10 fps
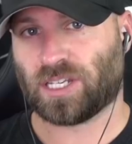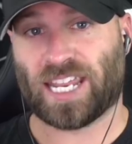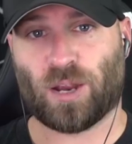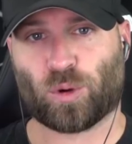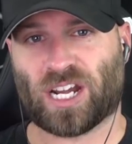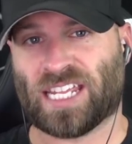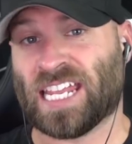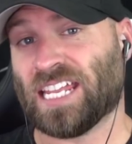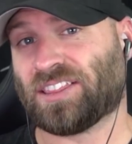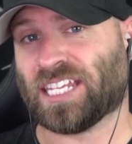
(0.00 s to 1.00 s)
Today we're going to
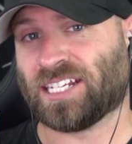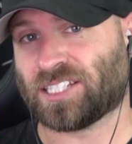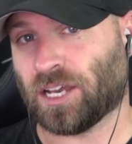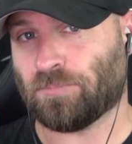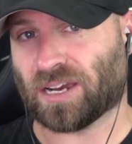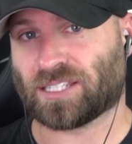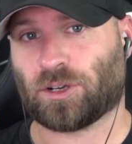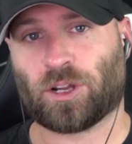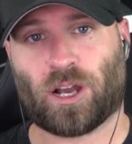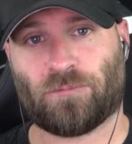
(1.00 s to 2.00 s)
heat things up by
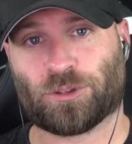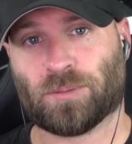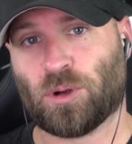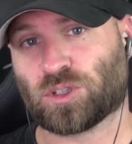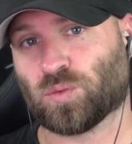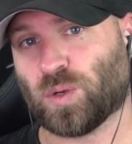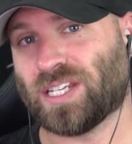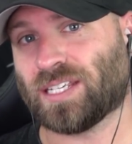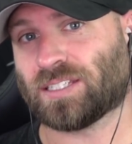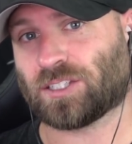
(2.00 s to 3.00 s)
starting off with the most
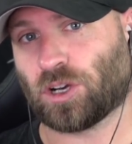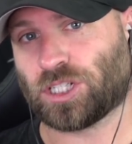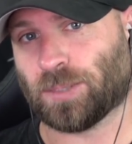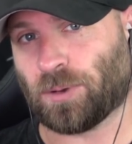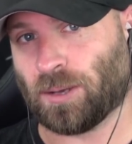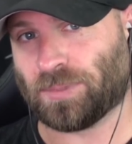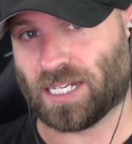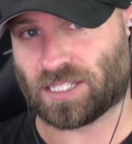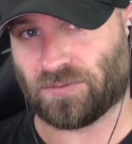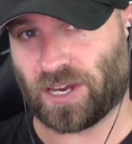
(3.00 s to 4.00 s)
recent Starship
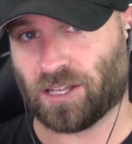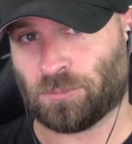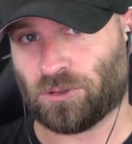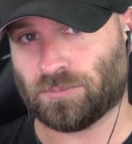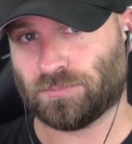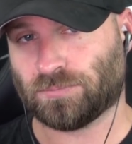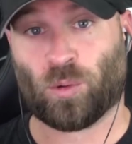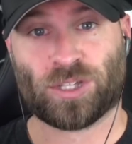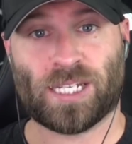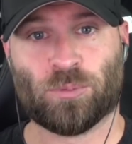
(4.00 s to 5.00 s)
updates available.
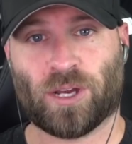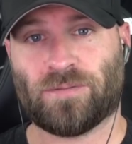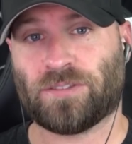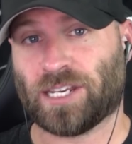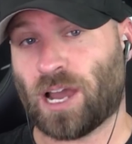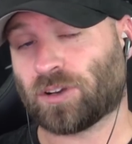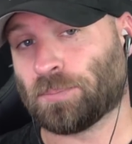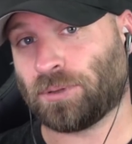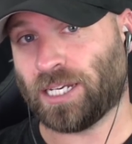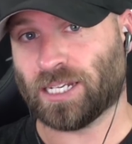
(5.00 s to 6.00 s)
Then we'll debrief the now
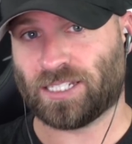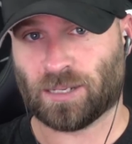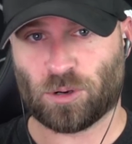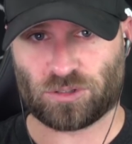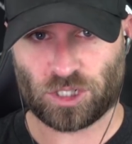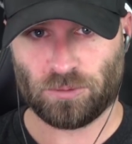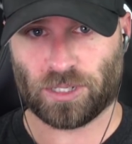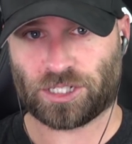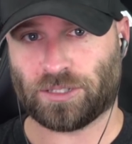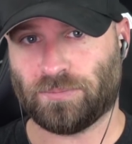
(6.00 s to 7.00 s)
completed Demo-2
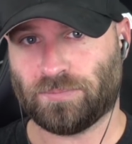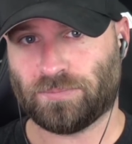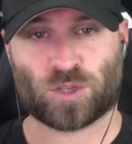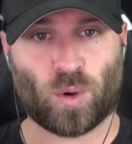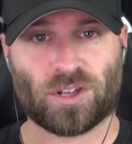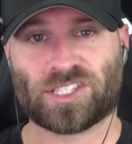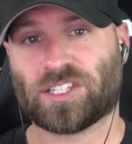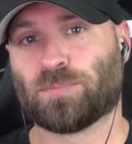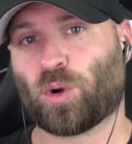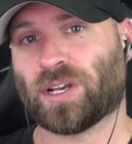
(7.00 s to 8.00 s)
mission, as well as
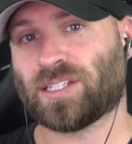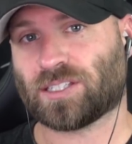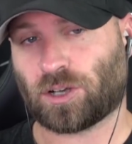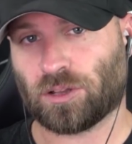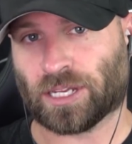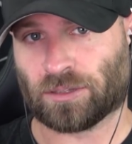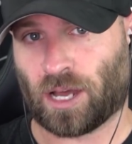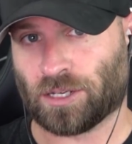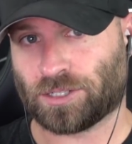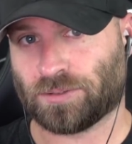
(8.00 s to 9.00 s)
this morning's Starlink
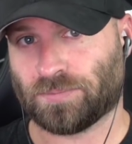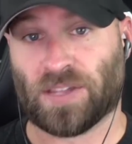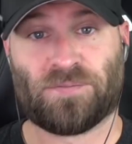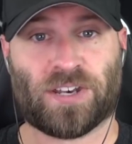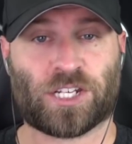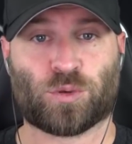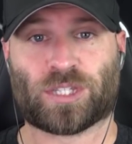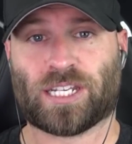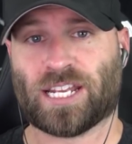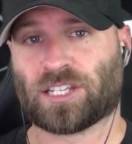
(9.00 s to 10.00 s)
launch. Then finish
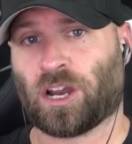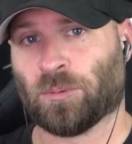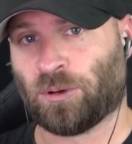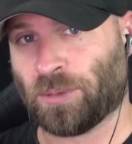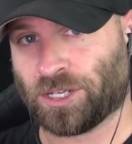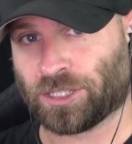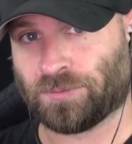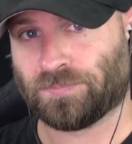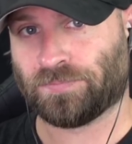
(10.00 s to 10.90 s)
with today's honorable mention.